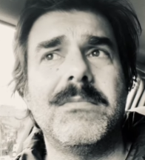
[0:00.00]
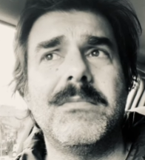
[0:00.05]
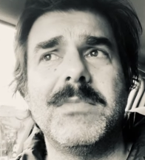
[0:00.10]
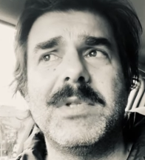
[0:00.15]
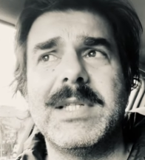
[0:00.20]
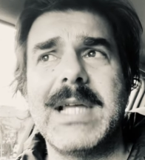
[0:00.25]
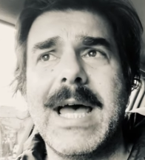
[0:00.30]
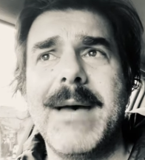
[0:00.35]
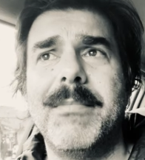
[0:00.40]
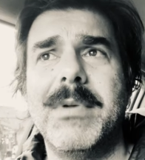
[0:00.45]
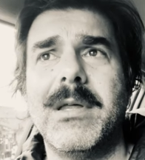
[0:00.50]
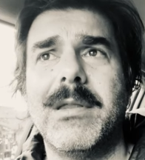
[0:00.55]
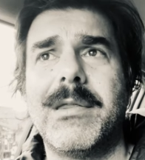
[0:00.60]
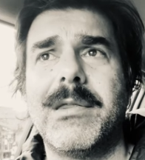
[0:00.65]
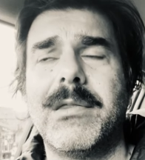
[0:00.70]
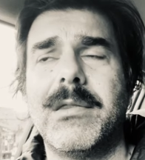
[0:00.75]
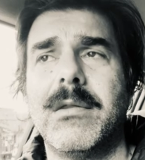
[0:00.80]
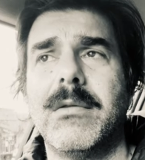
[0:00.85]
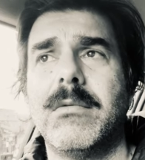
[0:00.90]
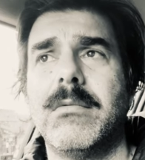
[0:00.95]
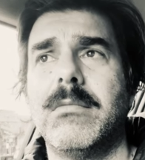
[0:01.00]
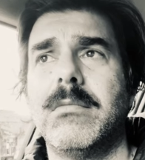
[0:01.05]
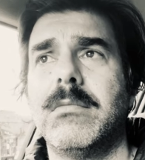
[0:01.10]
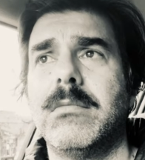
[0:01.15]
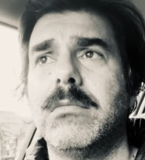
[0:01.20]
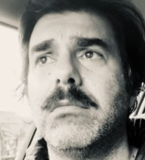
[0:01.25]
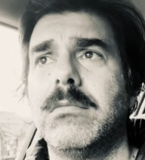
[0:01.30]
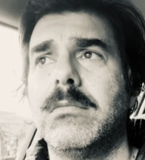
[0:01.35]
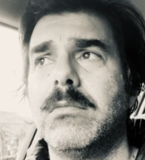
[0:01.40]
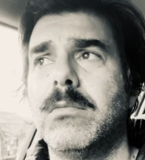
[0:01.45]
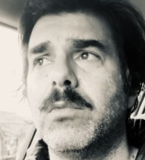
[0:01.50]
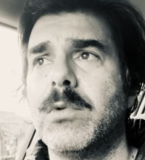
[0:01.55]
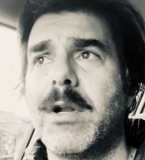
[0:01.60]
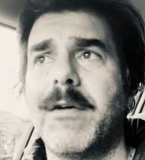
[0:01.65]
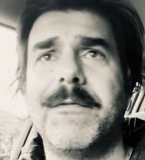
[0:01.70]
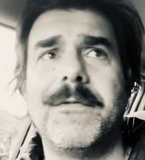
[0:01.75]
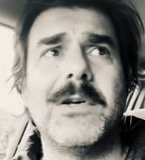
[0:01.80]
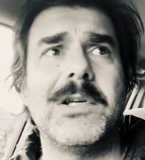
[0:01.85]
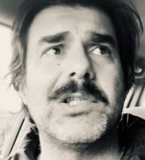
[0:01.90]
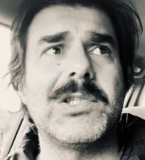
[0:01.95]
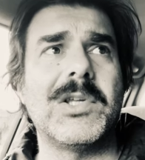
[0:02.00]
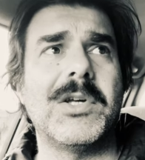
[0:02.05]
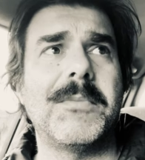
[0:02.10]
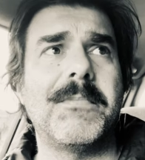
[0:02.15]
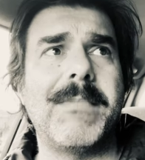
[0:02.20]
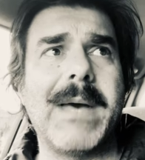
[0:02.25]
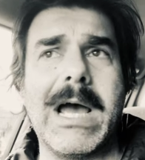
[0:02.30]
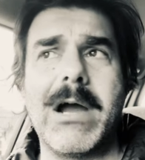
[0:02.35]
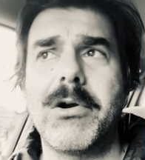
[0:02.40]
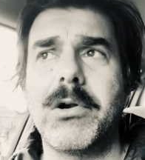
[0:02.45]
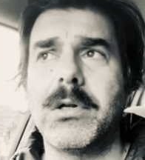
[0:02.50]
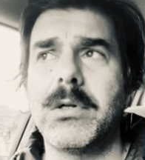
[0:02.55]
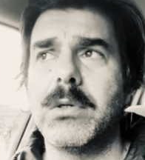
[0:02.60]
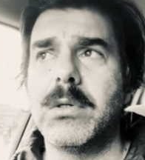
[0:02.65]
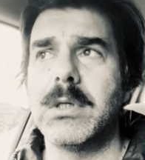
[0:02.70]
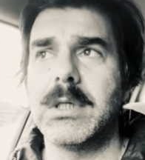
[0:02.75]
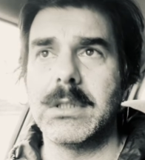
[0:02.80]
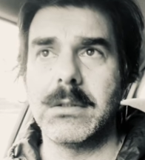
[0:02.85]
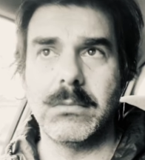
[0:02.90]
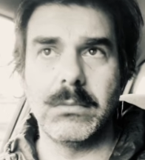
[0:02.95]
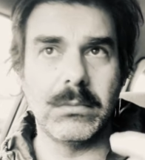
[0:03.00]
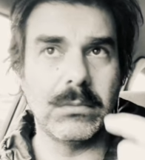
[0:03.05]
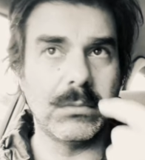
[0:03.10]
Sabbath, when I first heard Paranoid,